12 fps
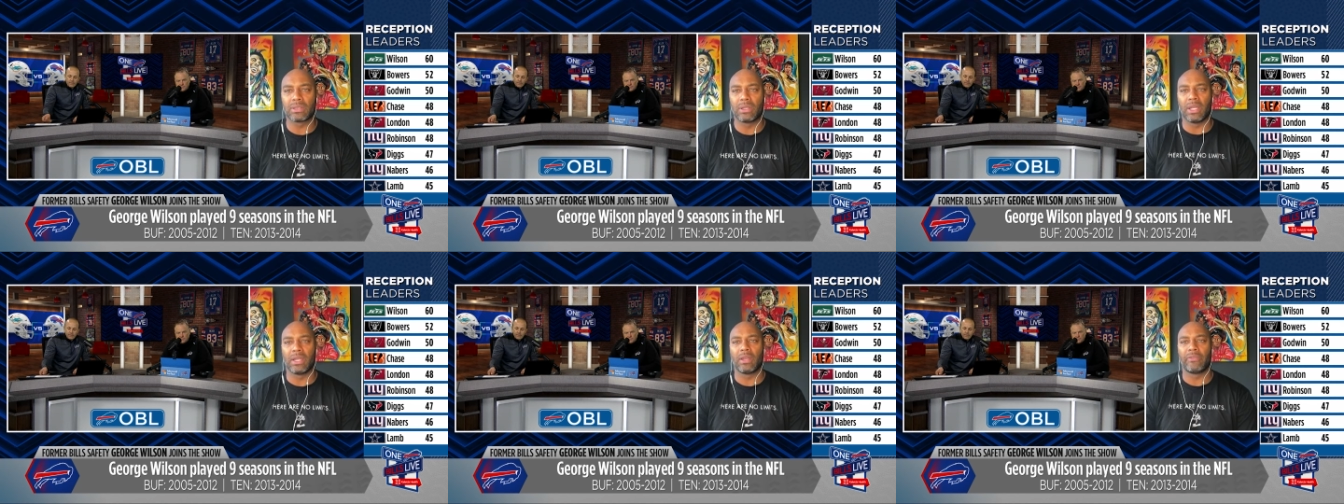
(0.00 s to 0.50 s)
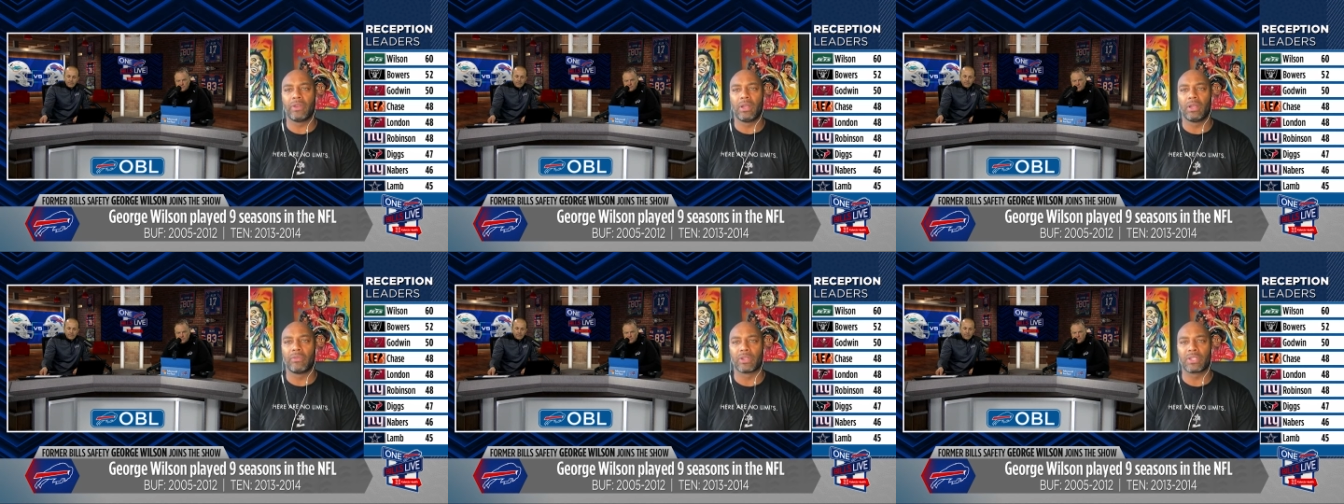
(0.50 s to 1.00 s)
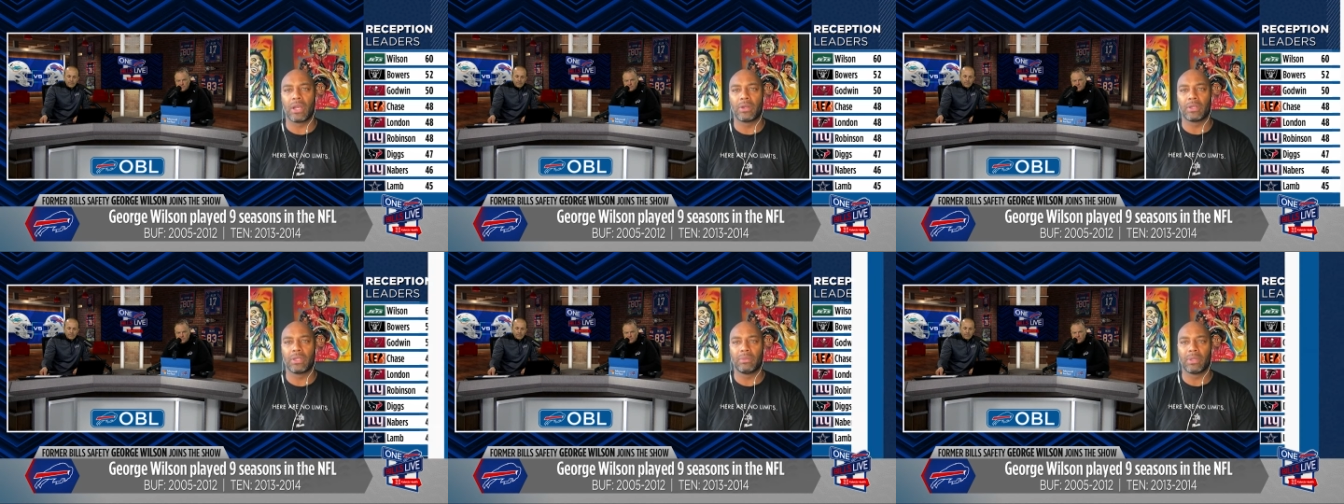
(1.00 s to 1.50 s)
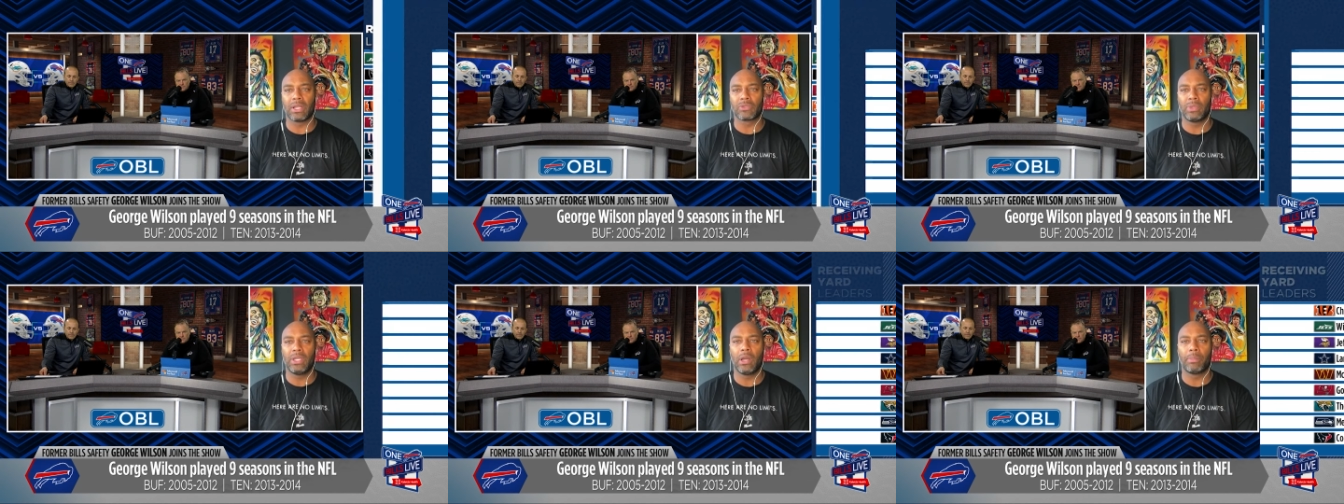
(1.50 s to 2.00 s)
the NFL a fraternity because
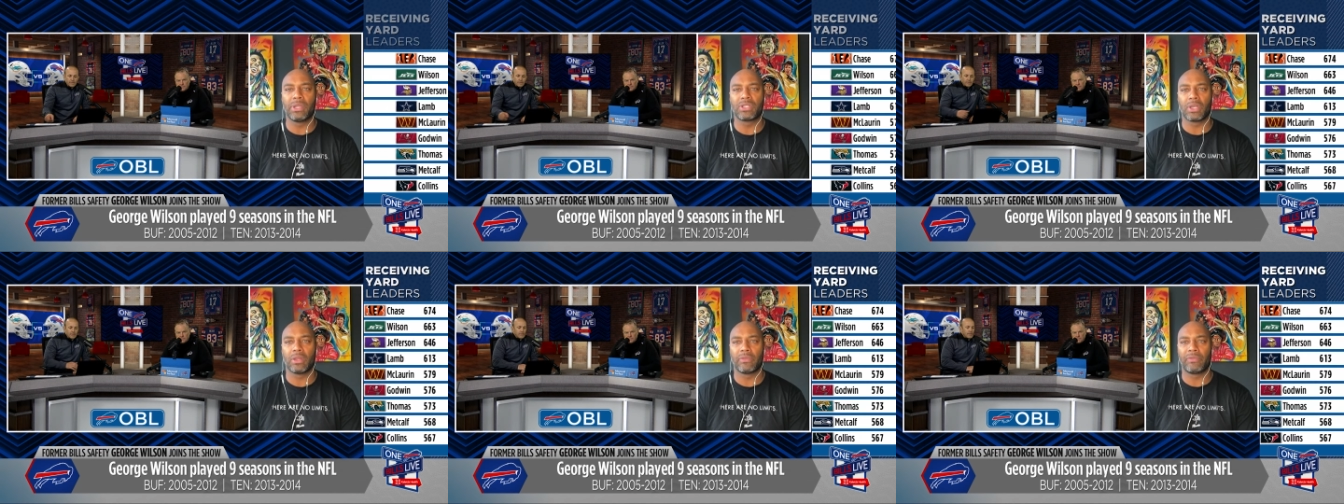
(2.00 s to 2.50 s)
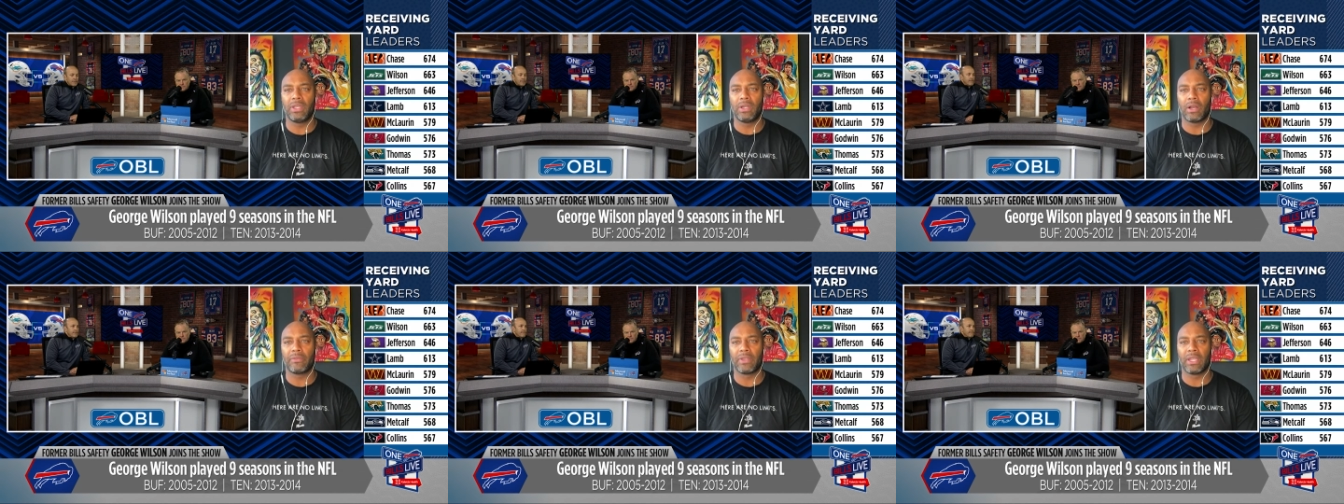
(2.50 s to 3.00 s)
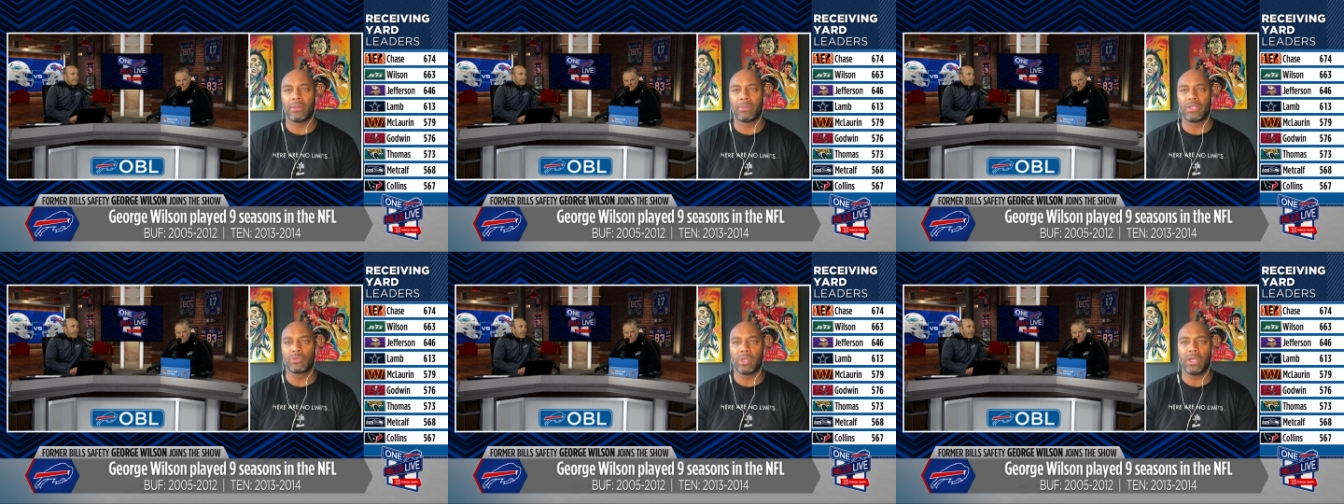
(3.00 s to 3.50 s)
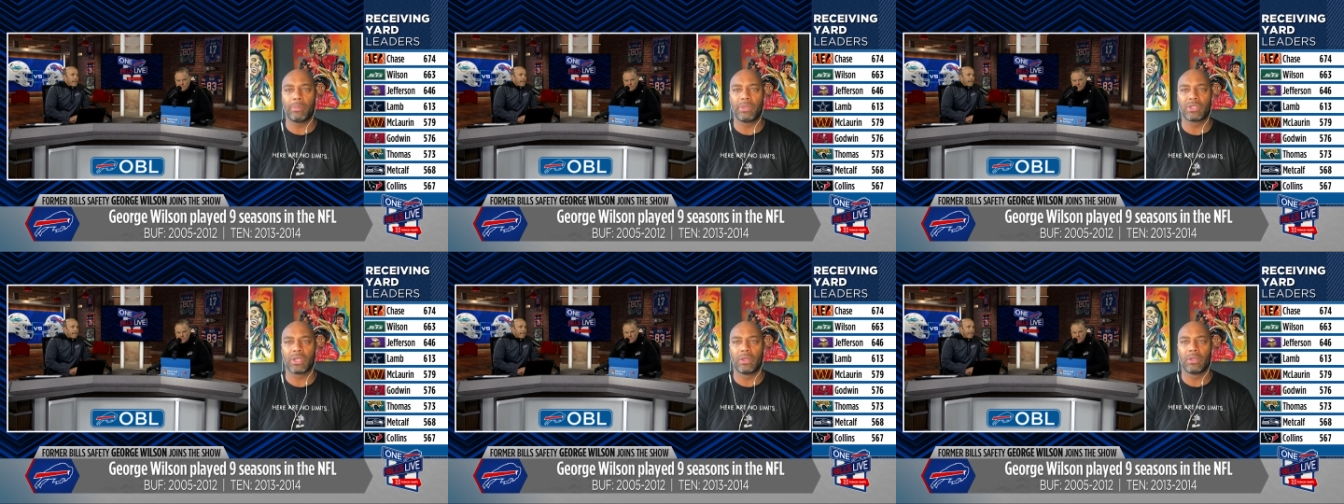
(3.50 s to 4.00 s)
we help each other feed our families, we help
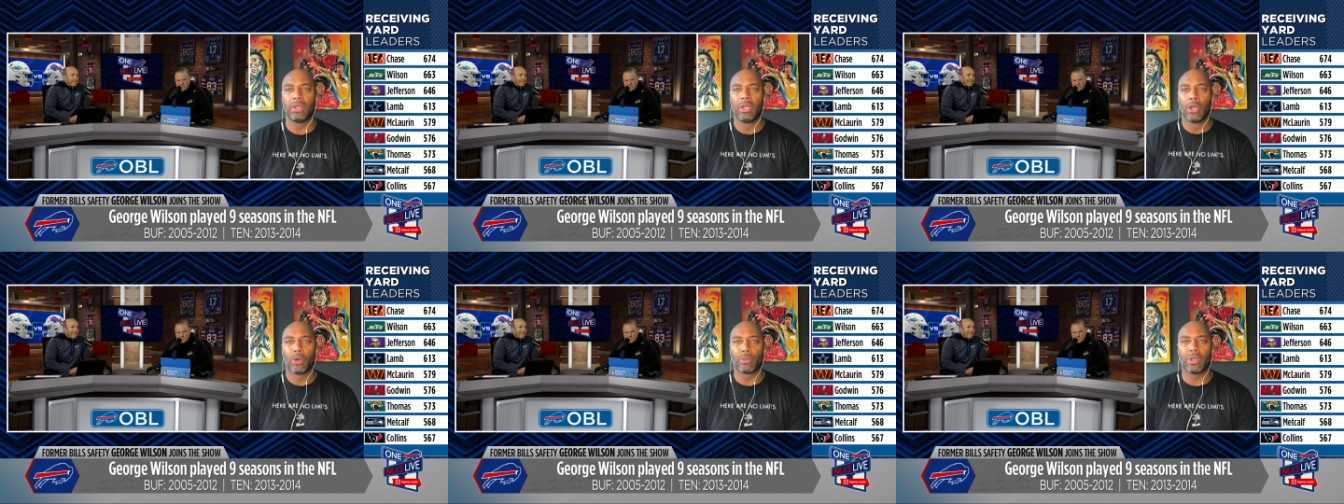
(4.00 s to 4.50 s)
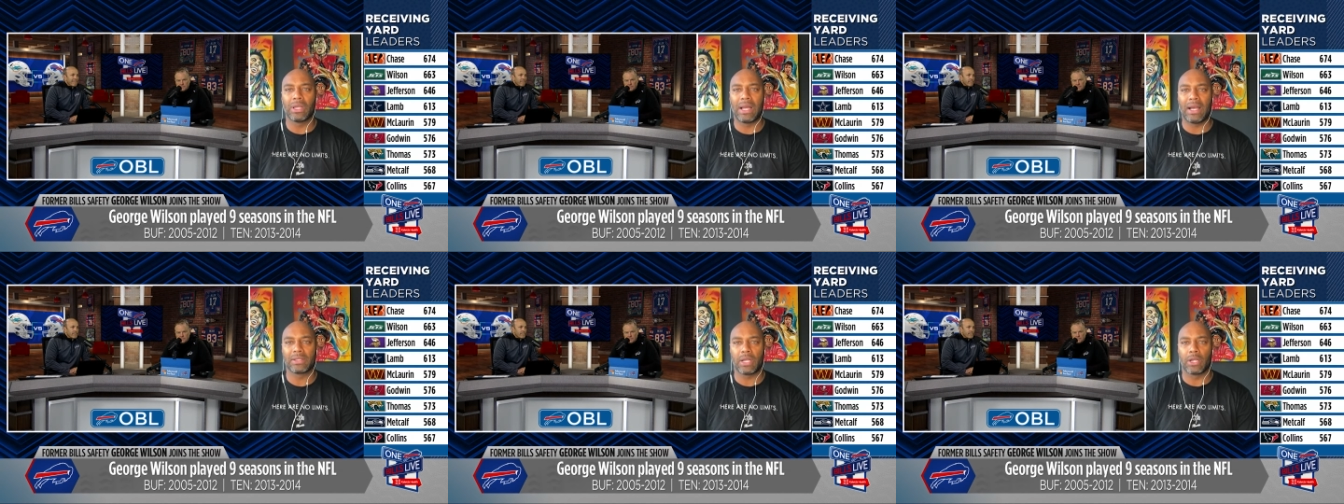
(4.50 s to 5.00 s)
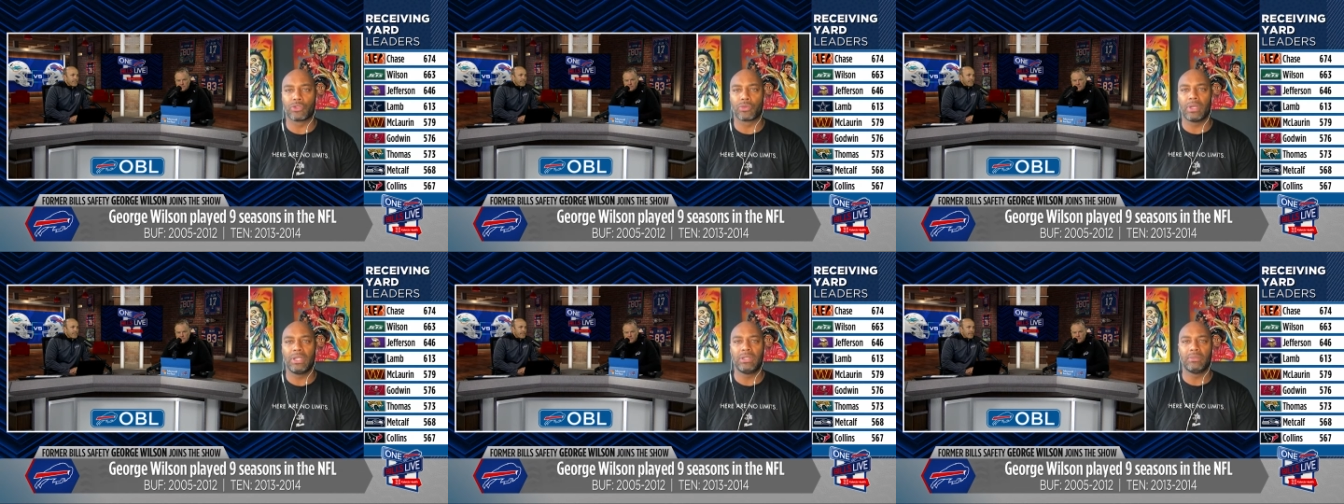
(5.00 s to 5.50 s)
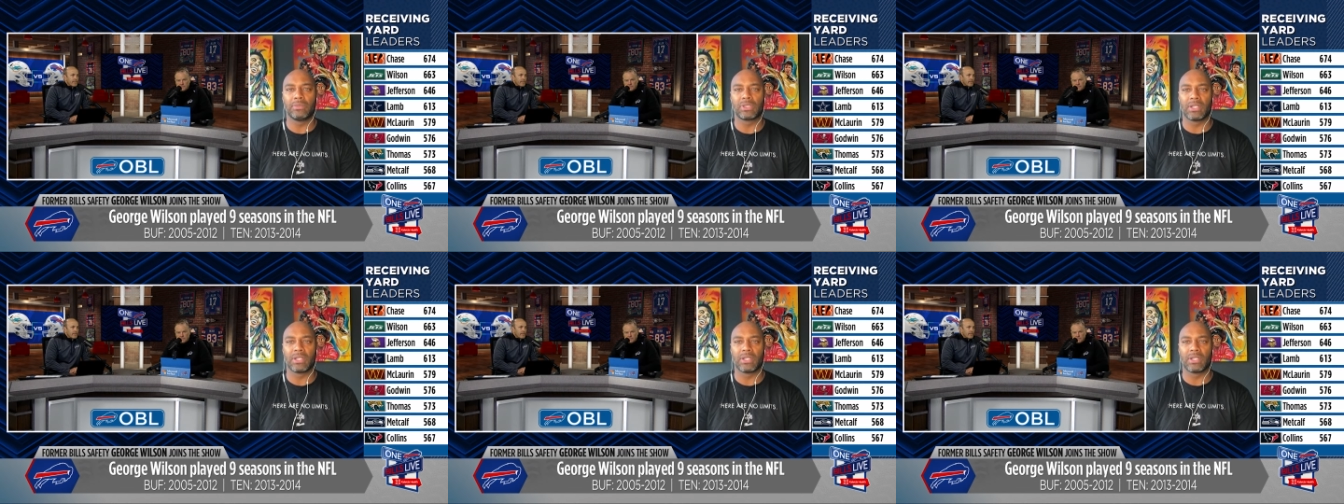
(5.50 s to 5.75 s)
each other realize our dreams.